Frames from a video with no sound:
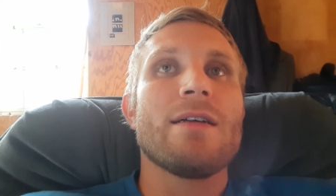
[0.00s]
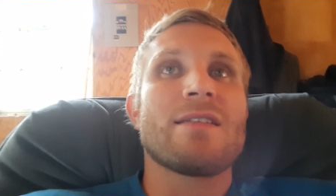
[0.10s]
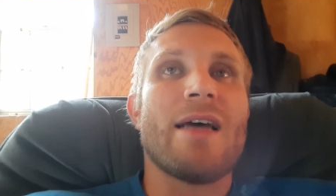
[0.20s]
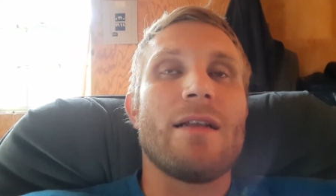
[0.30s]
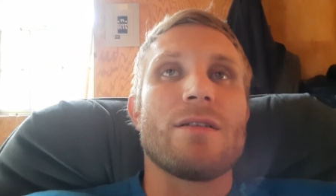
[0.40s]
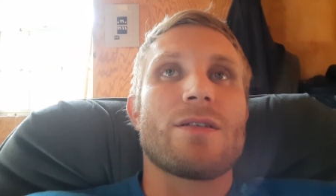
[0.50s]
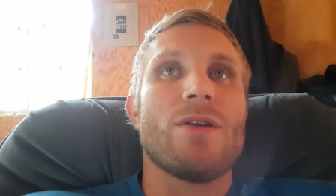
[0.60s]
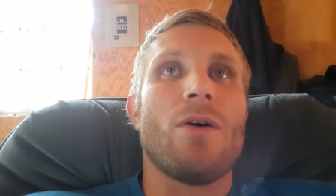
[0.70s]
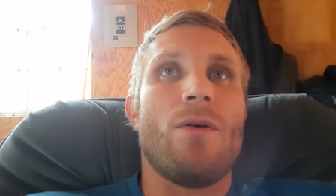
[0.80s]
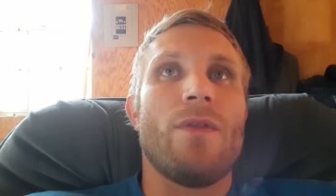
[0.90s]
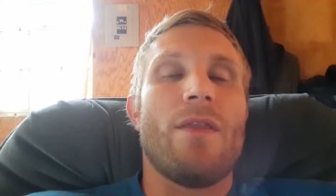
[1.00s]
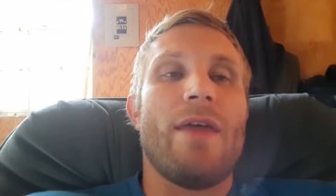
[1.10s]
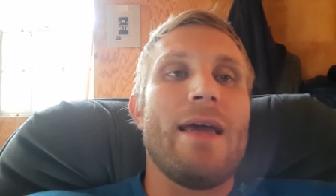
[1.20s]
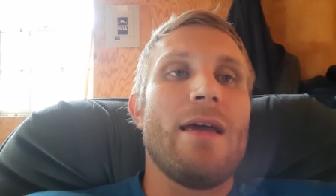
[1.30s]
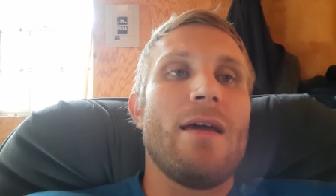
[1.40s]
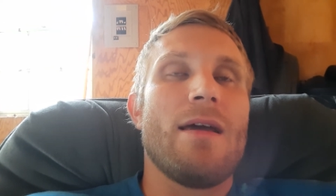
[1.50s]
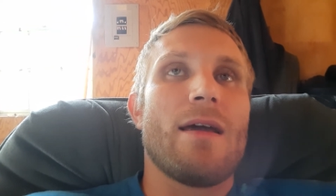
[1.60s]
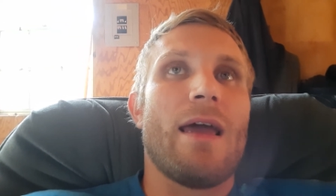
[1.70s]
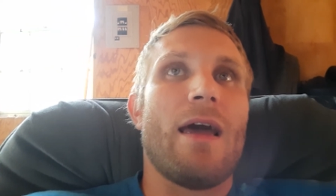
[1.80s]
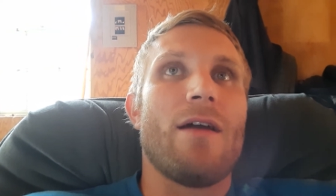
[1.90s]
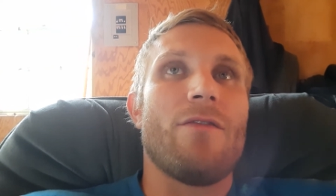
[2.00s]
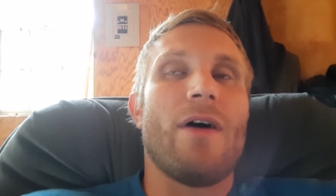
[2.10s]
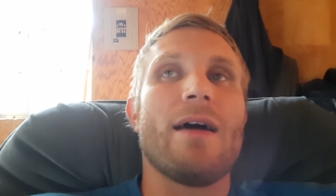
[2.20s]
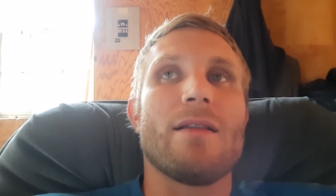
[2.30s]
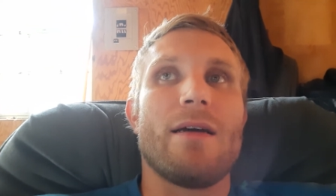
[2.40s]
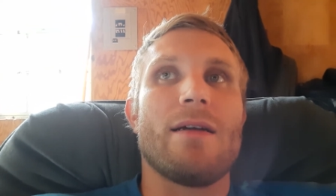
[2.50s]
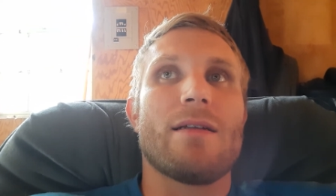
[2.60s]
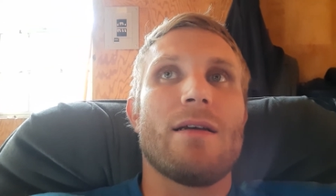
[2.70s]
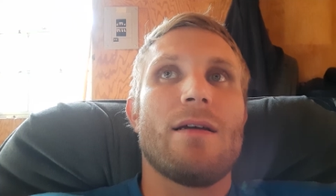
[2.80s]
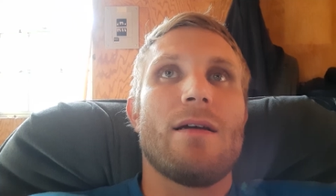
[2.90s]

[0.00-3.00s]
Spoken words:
set in stone that they can't violate.